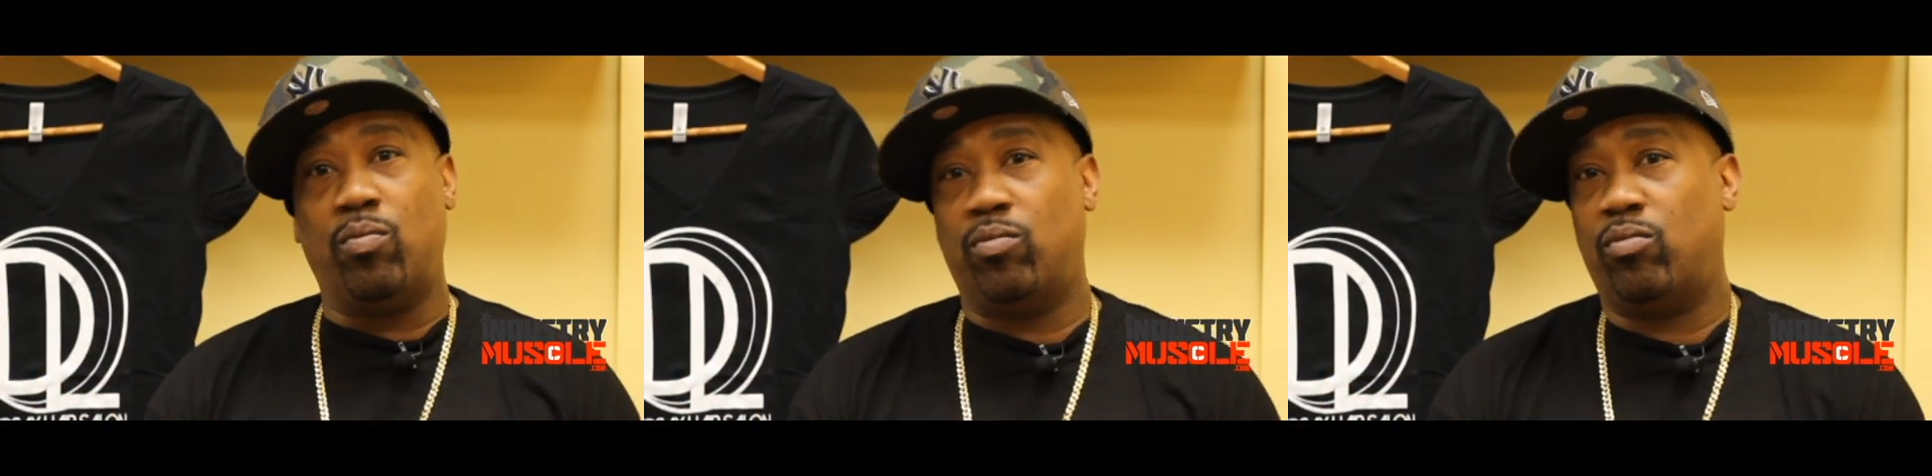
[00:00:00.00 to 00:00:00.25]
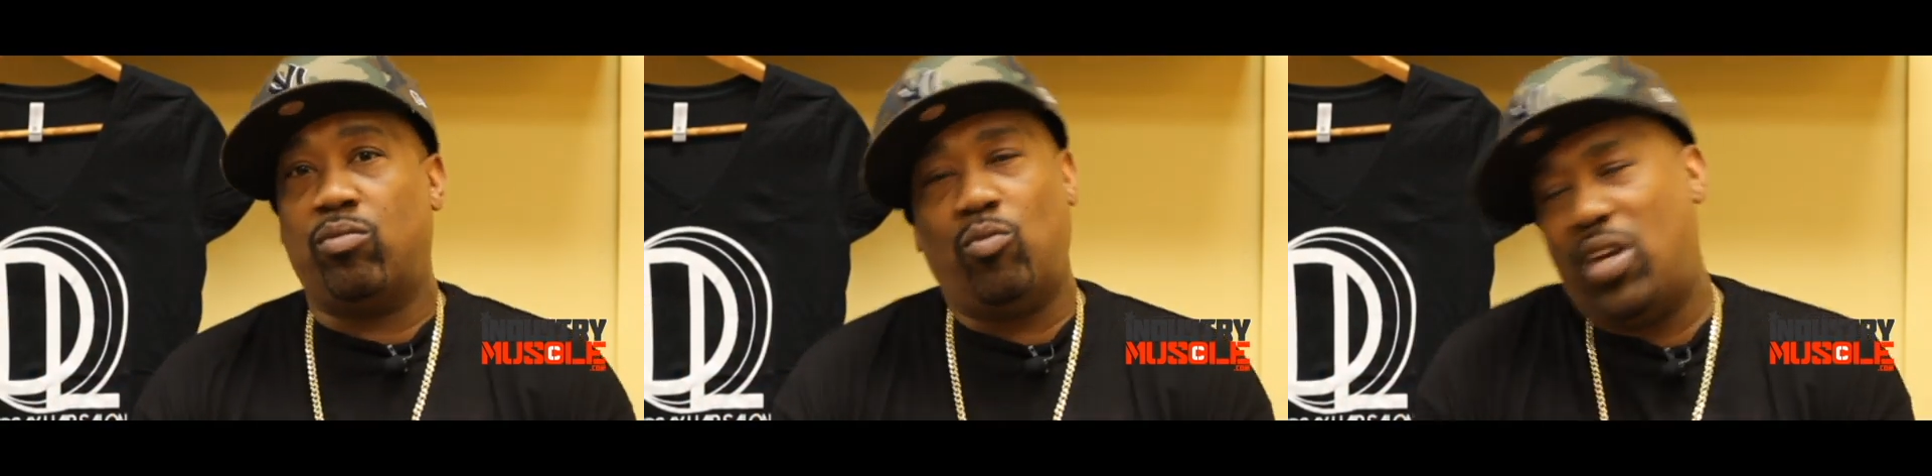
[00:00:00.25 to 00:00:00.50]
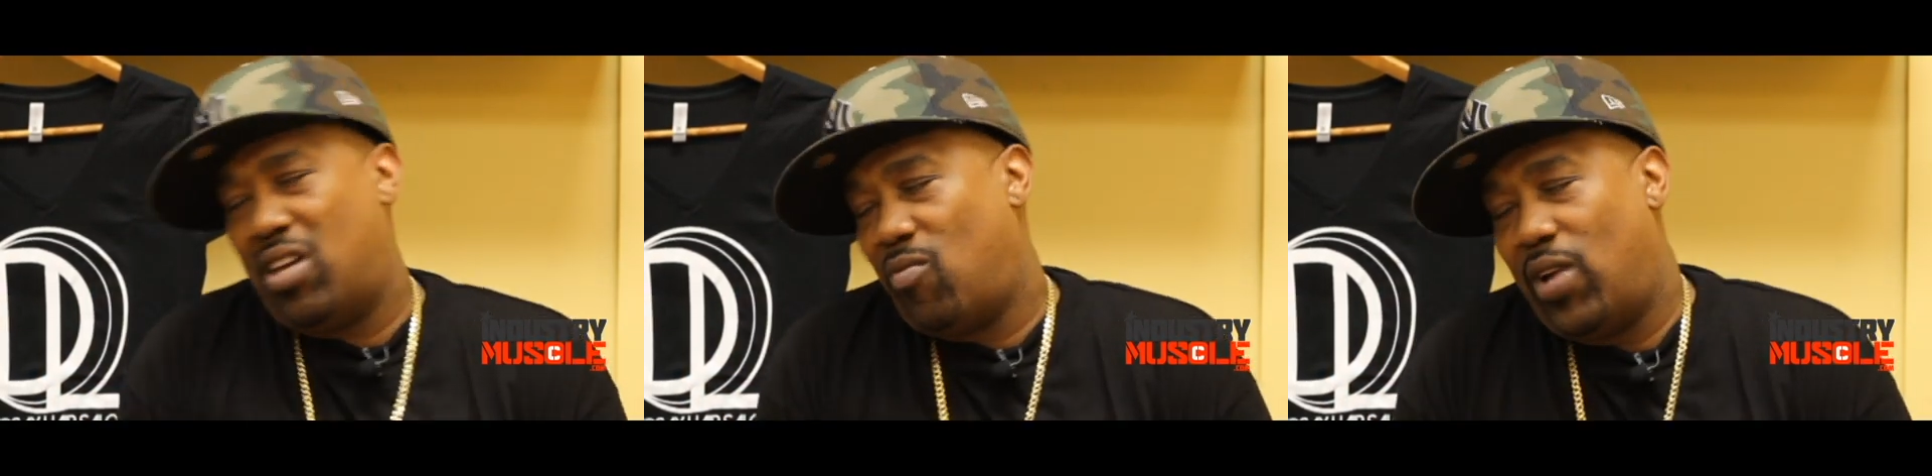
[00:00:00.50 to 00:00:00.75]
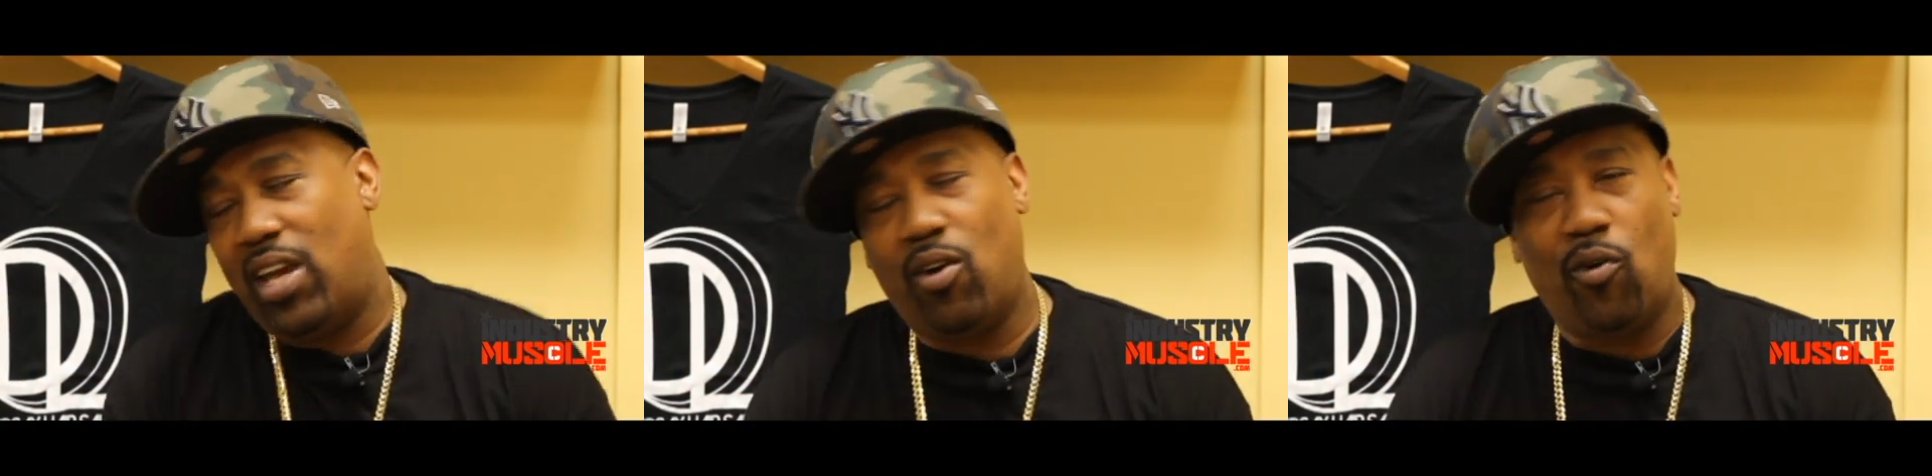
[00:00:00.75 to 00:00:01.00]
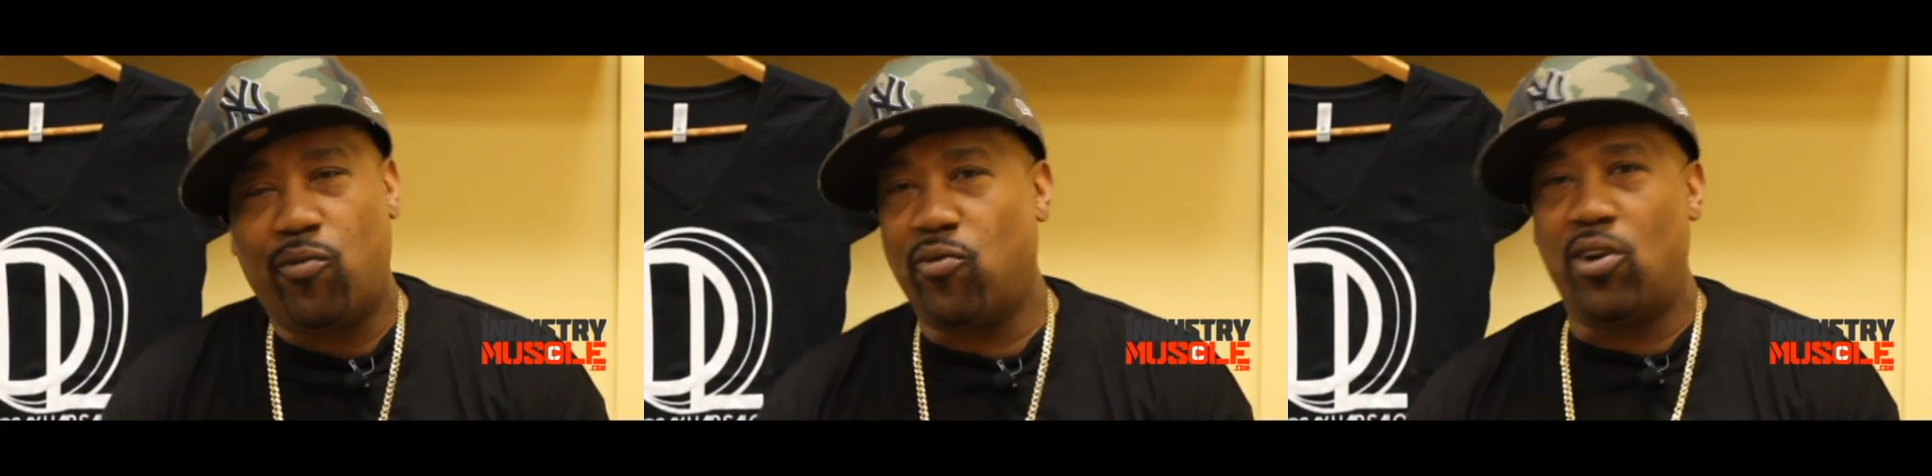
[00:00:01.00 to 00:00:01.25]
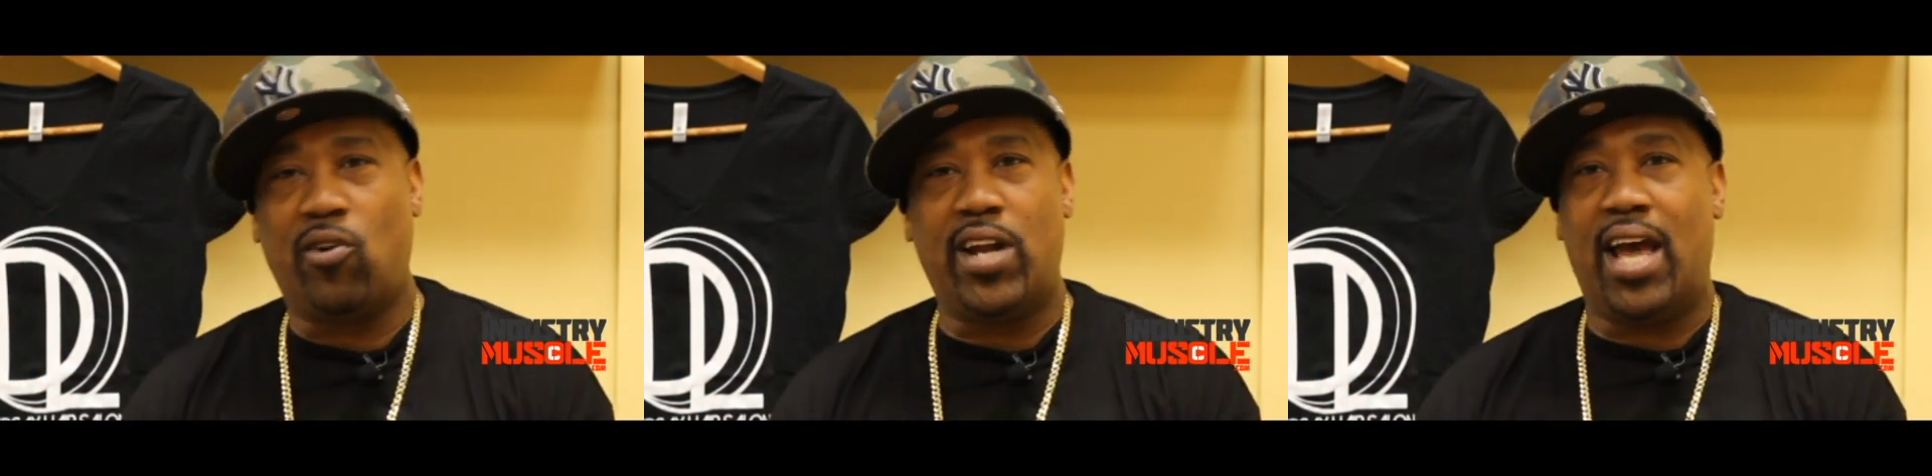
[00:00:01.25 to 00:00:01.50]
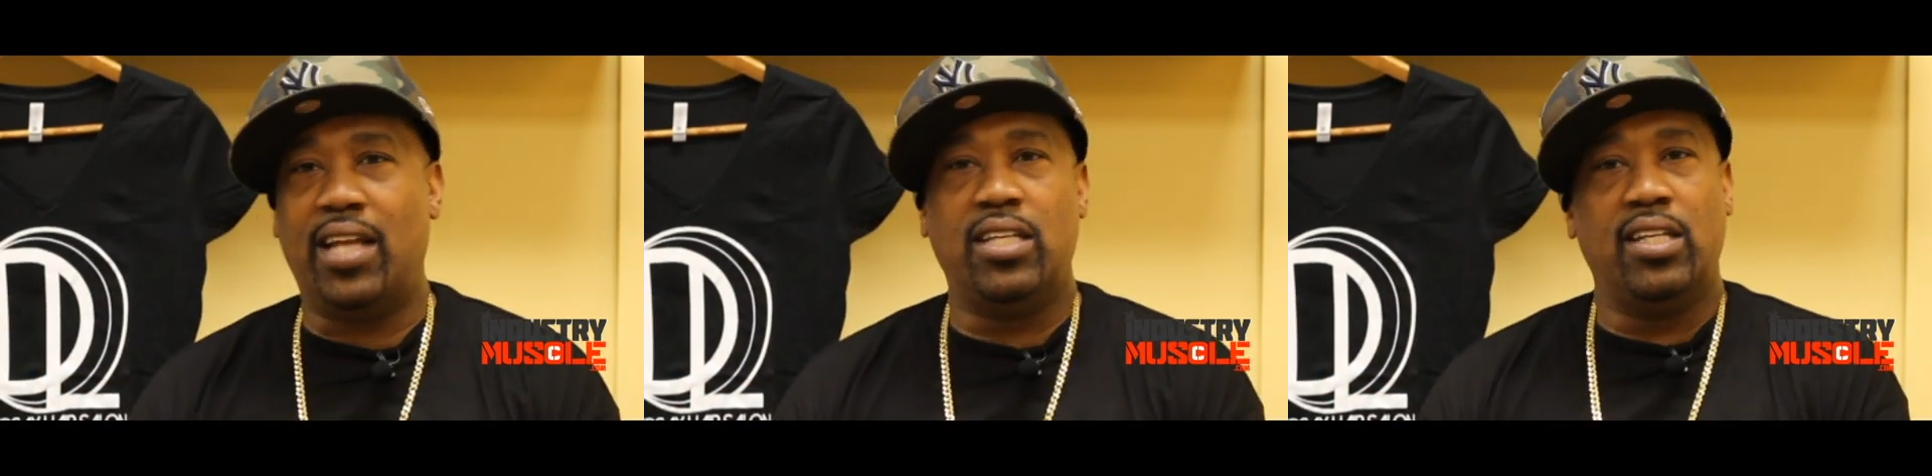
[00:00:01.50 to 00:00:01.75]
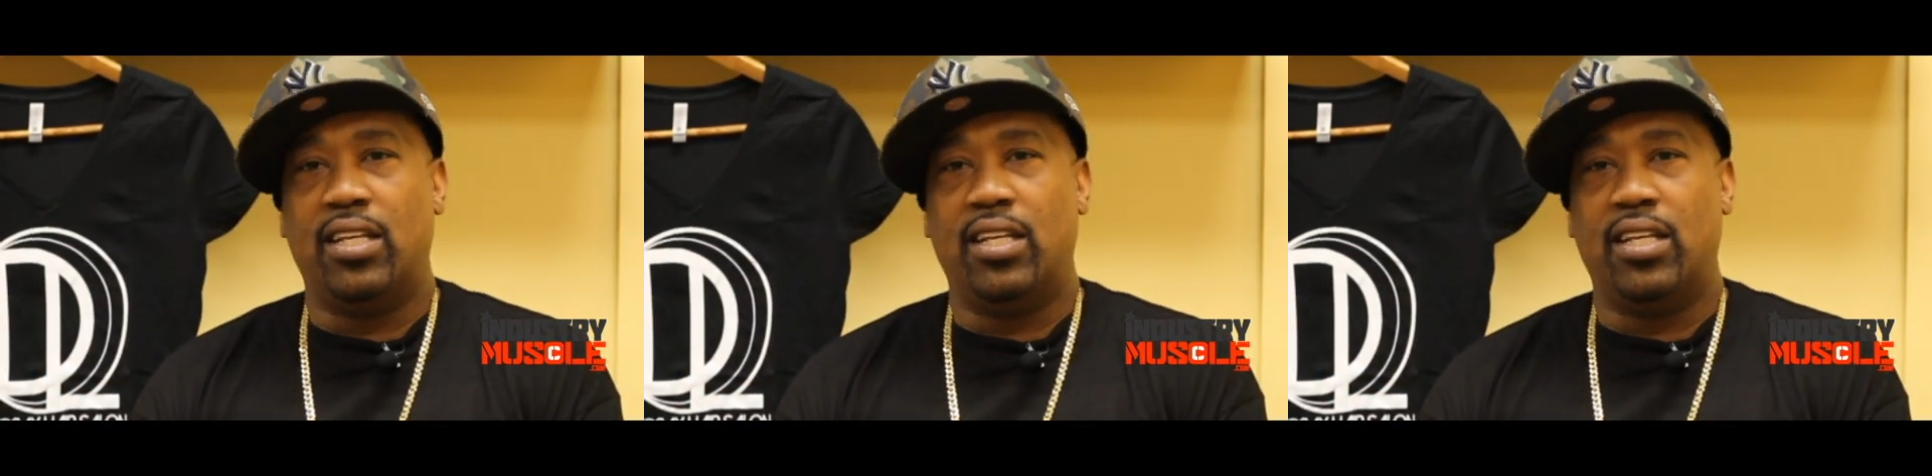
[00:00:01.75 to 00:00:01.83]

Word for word: Right. We ain't gonna front on that.